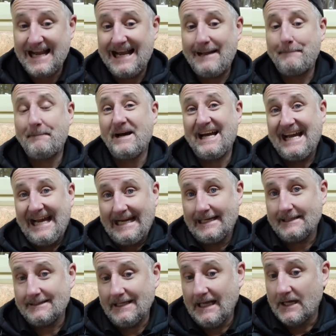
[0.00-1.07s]
and back,
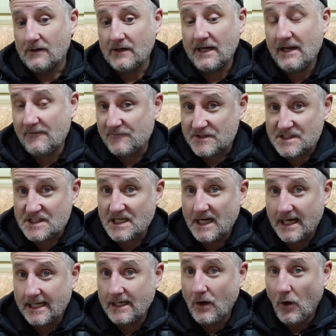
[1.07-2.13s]
and I have to
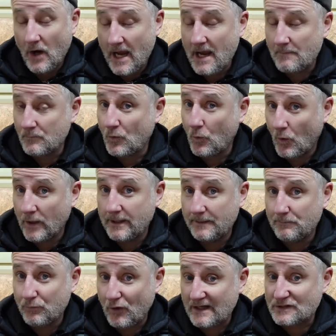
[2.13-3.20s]
say I am quite
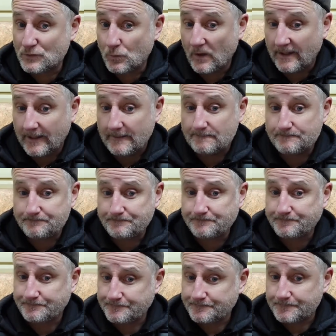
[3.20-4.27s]
impressed with it.
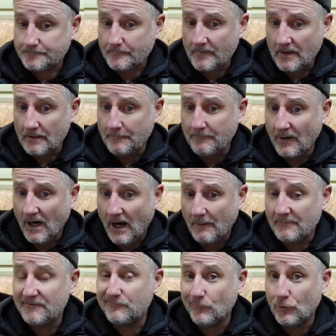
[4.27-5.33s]

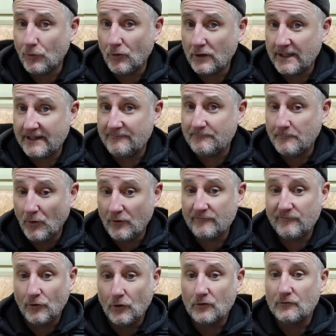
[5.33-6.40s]
But before I give my
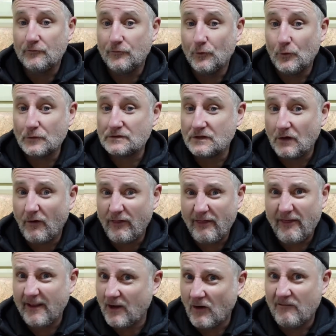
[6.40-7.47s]
final thoughts, I
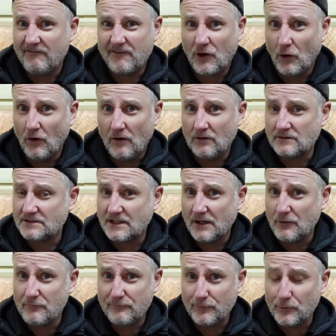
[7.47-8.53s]
think I forgot to
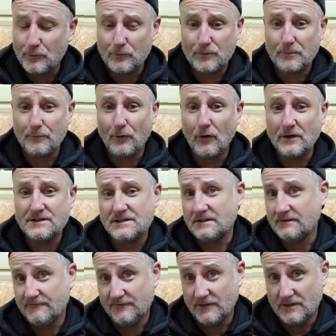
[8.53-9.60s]
go through all the
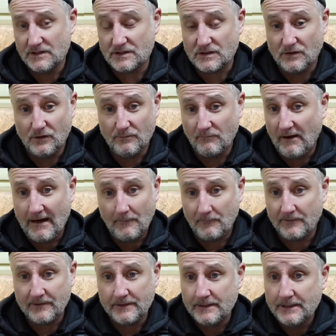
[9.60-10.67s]
pricing first time
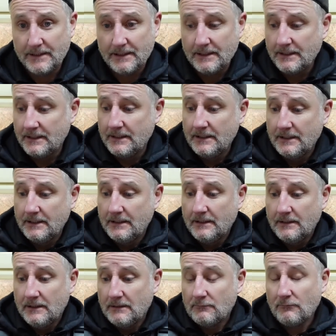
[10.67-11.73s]
round.
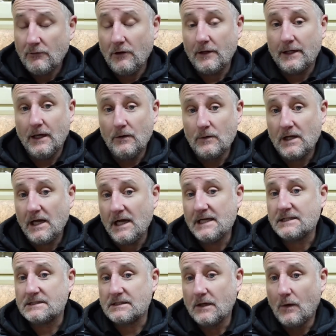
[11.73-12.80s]
Right,
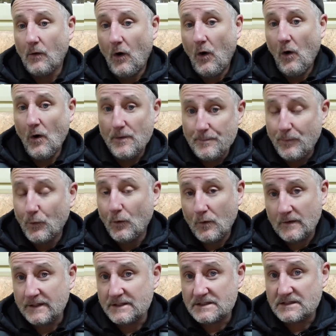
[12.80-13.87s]
okay, so I
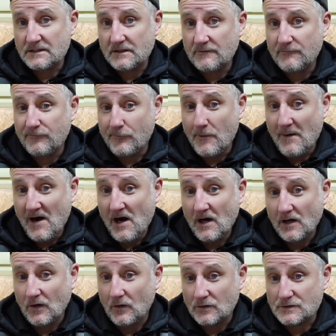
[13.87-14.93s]
bought this from
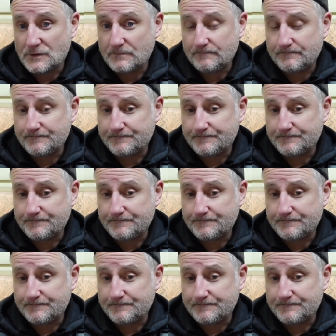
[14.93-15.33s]
Argos